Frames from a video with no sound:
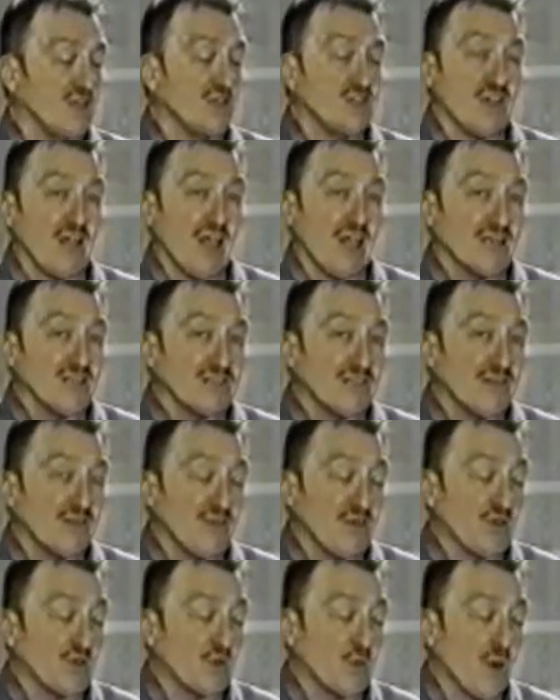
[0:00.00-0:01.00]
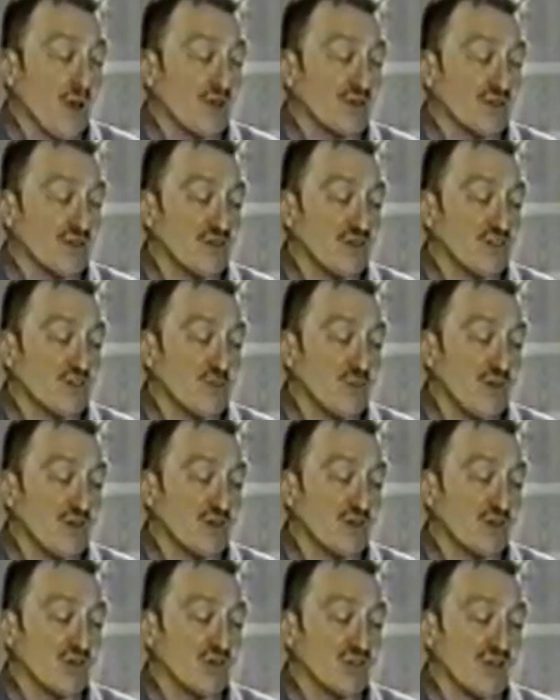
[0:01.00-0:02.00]
She asked a few questions to be
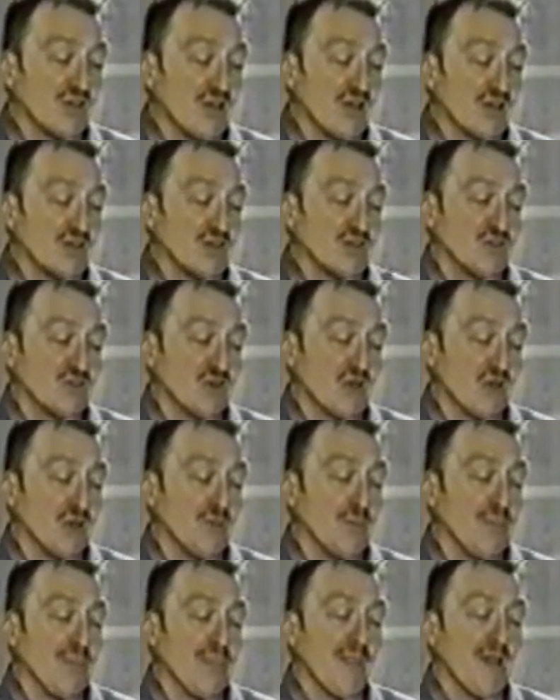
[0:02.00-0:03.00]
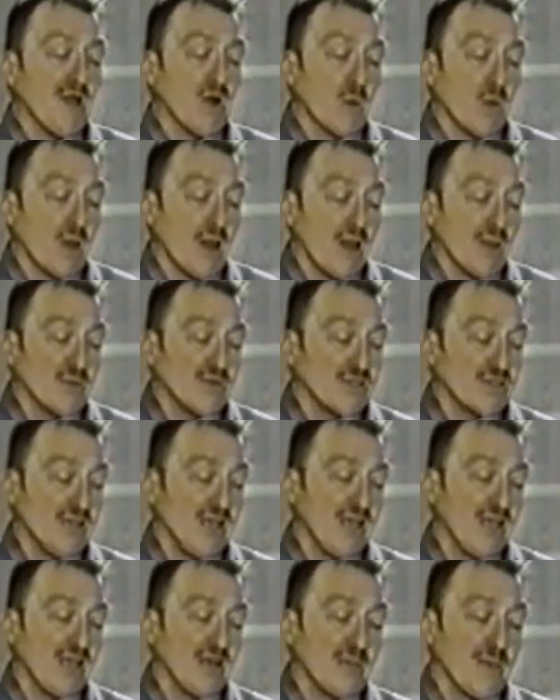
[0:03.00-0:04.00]
sure she'd understood what I was
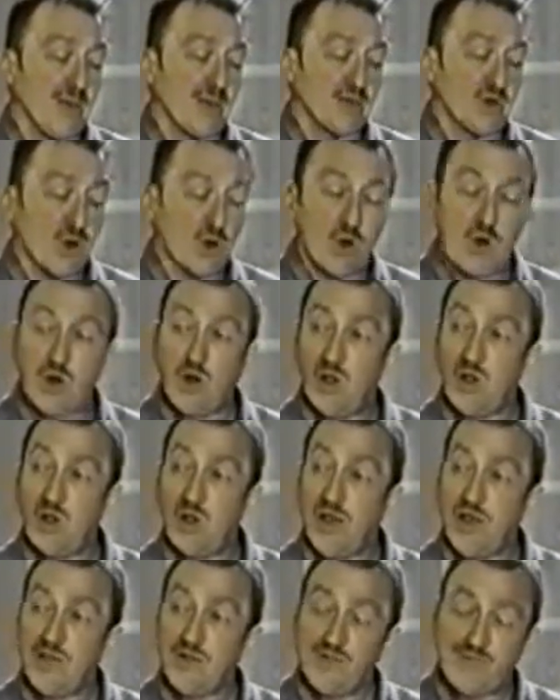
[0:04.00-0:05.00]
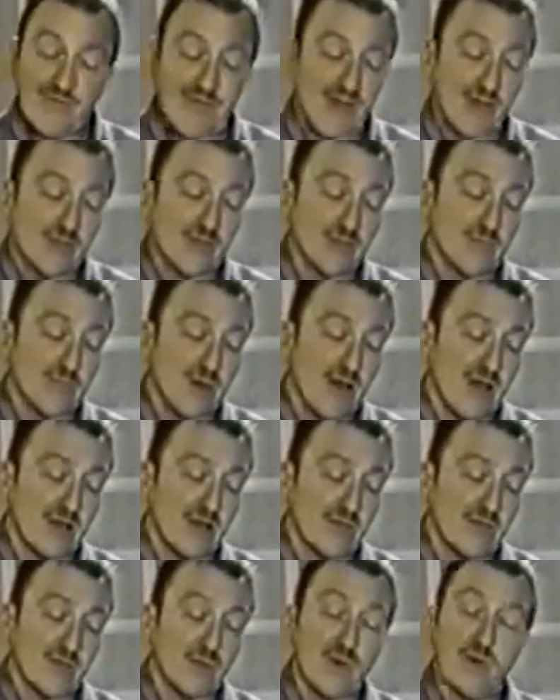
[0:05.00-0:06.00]
saying about the oral and the fetal
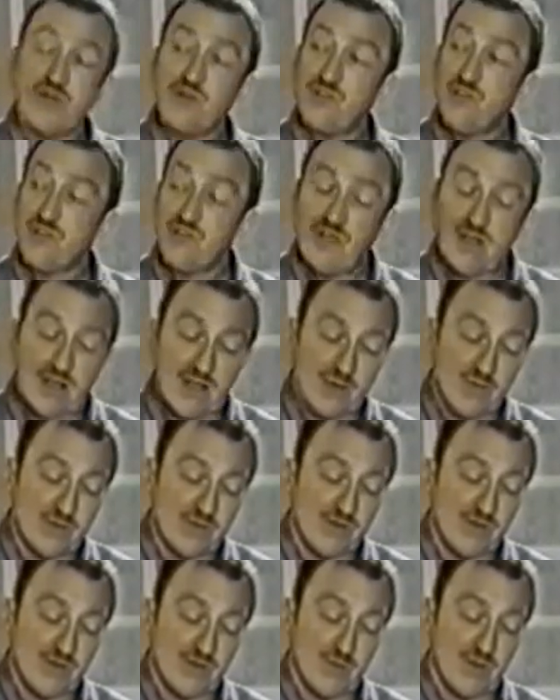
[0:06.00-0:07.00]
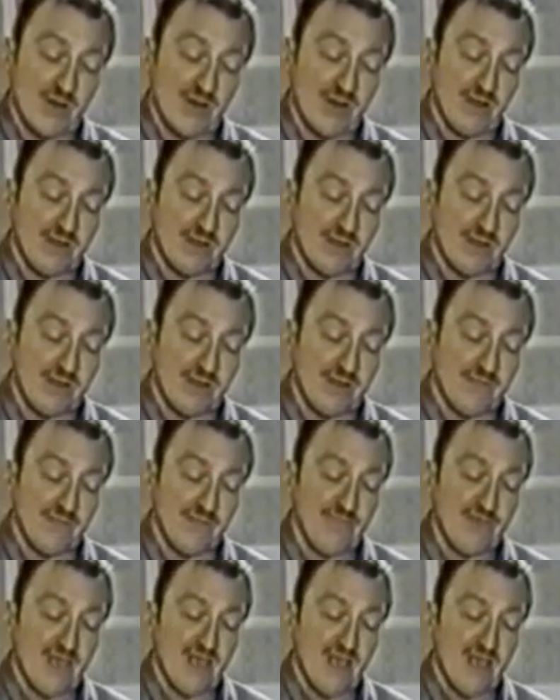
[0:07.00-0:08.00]
body regression that I was experiencing.
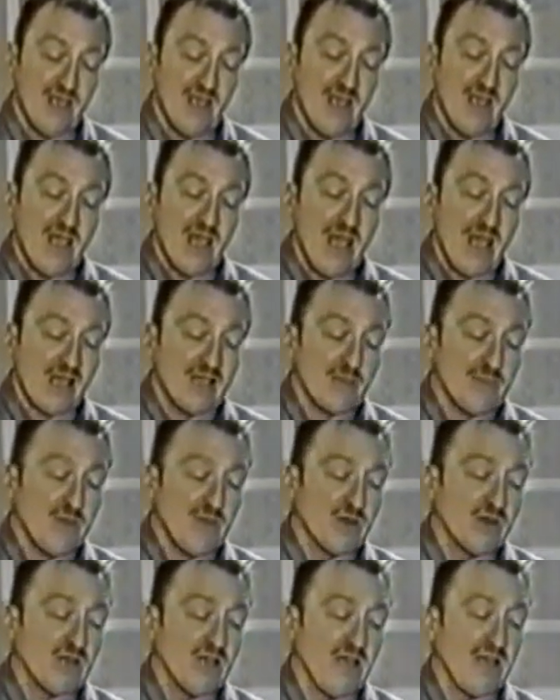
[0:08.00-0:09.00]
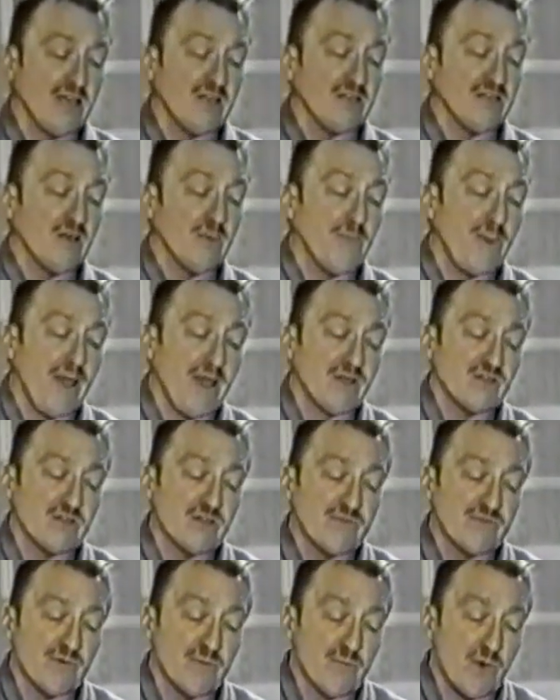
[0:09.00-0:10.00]
I communicated
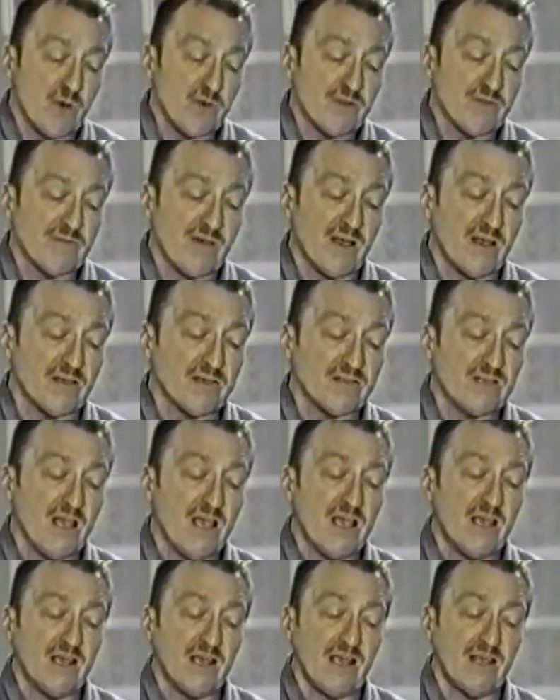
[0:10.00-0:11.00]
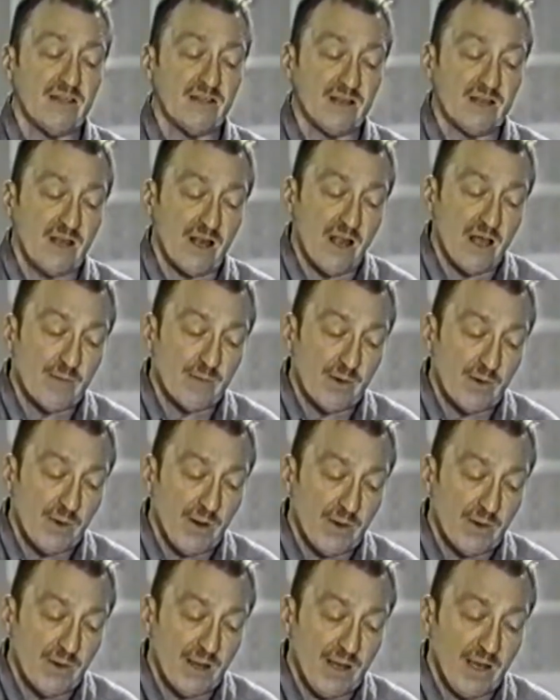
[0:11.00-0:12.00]
compassion for both of us in the dilemma
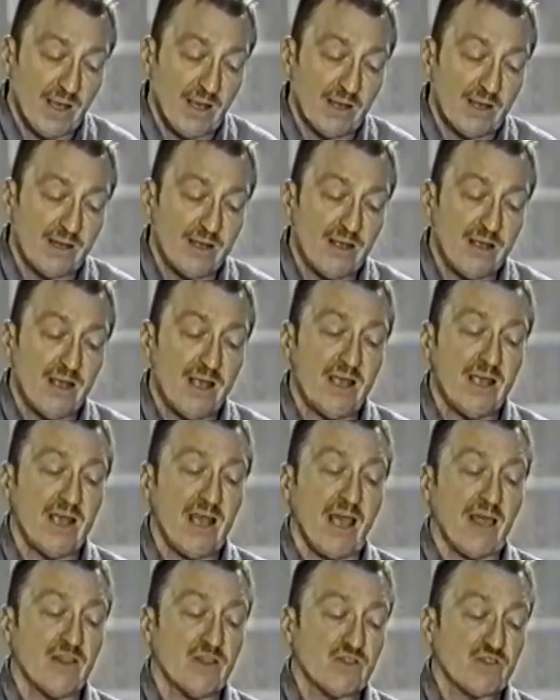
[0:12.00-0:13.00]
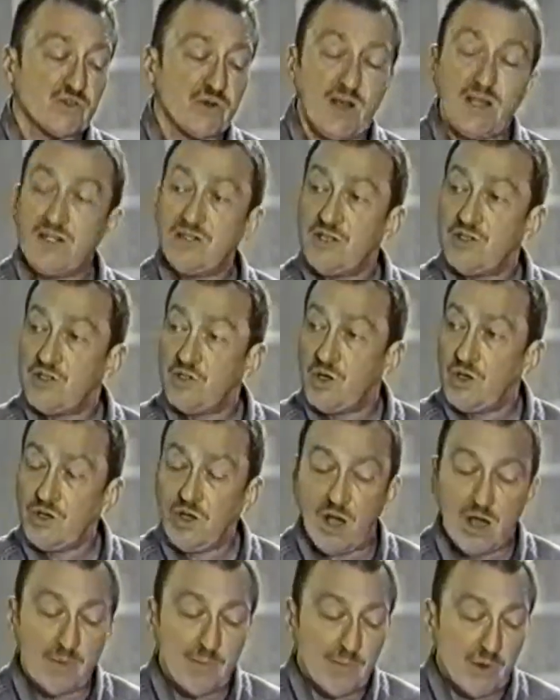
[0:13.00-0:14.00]
we were in, and the strength it
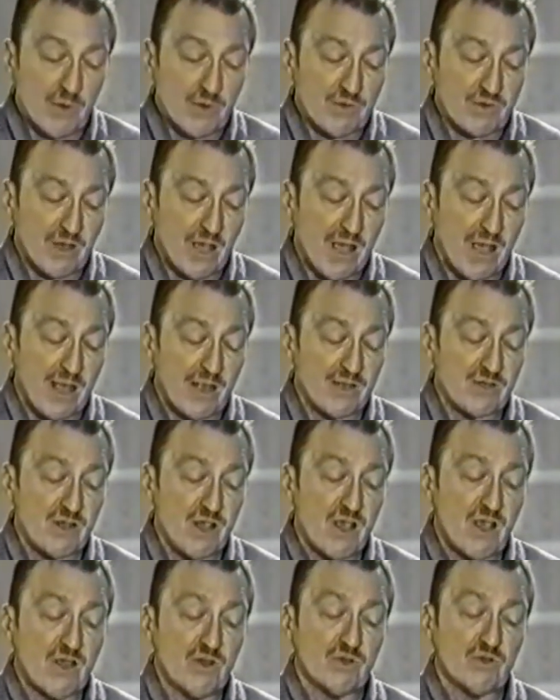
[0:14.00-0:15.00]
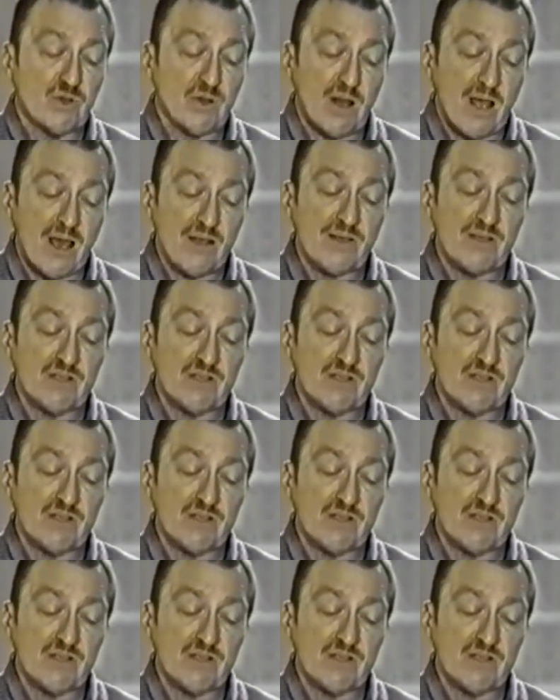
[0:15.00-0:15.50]
took on both sides to allow